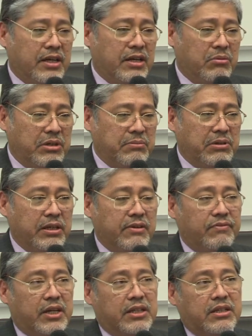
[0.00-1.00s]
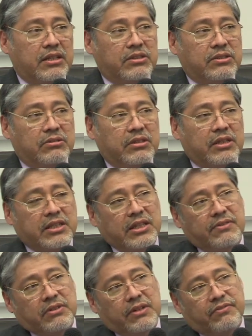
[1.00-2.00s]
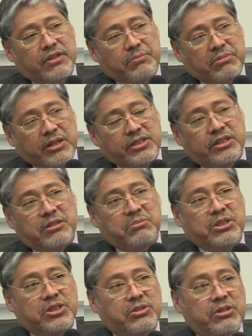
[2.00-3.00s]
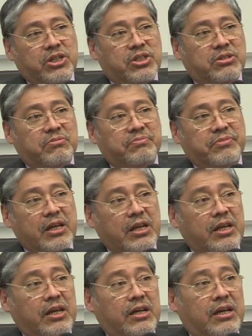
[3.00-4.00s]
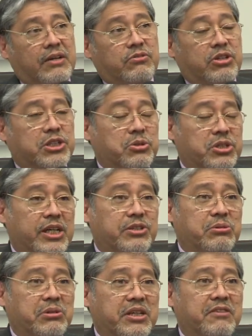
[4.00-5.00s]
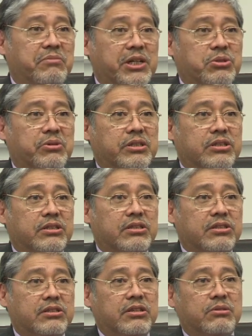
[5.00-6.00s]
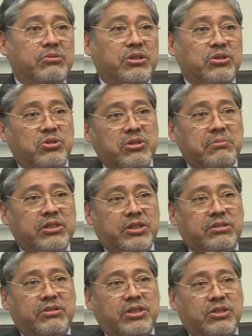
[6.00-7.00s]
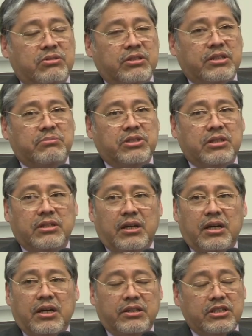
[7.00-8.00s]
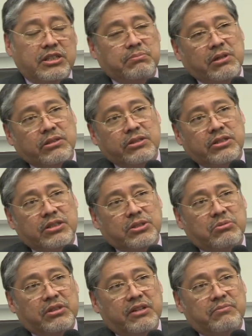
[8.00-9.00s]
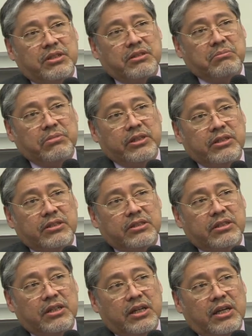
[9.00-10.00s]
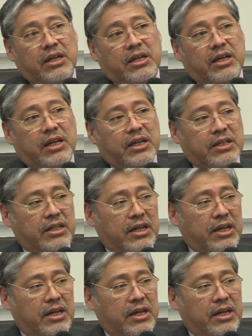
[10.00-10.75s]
We believe that so that even if the present administration, of course, which has to leave by 2016, when the new administration comes in, these policies will have been in place. And